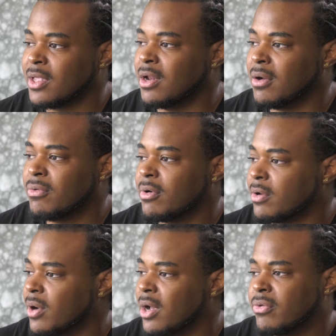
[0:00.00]
you know, growing
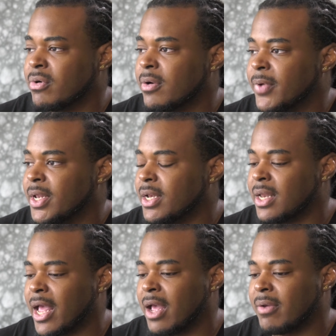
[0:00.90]
up where I grew up, we
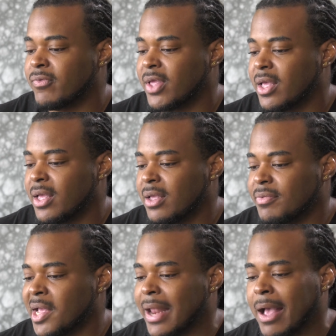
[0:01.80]
didn't have
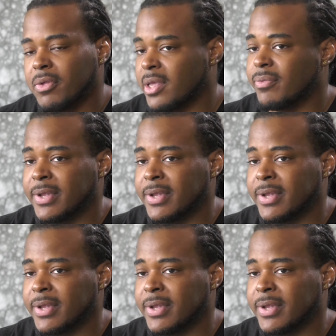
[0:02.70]
that outlet.